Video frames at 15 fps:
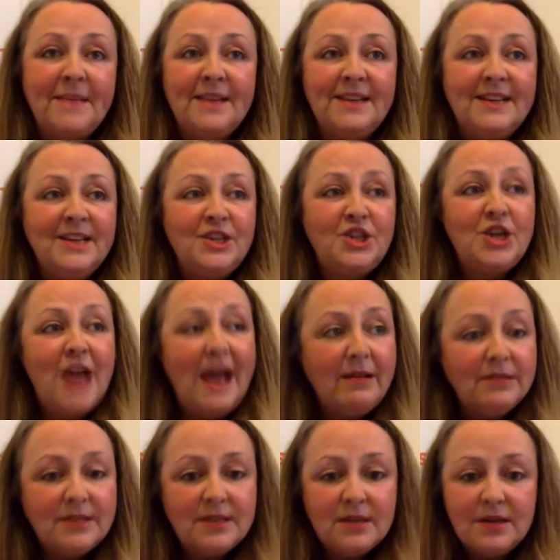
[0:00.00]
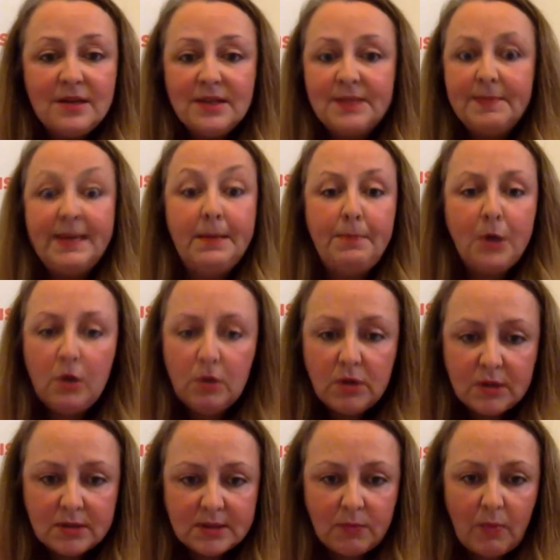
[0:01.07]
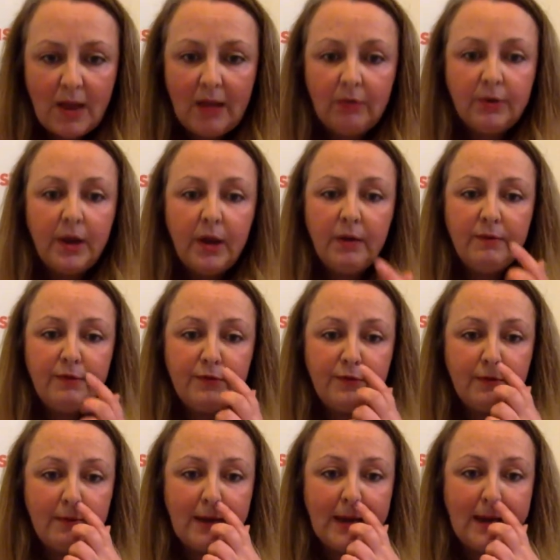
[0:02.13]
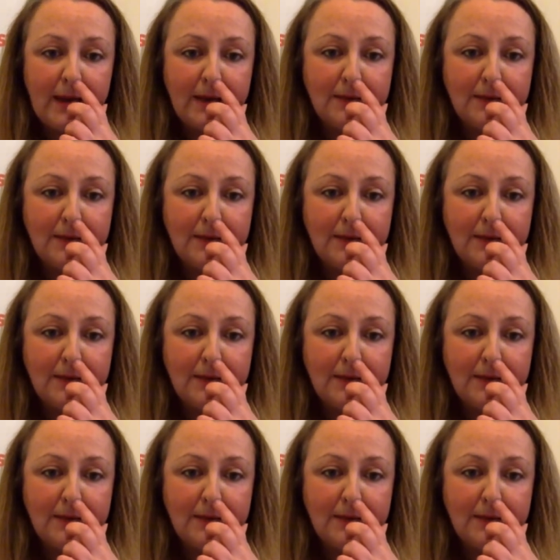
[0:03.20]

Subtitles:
Schnauzers, Mini Poodles are well known for it.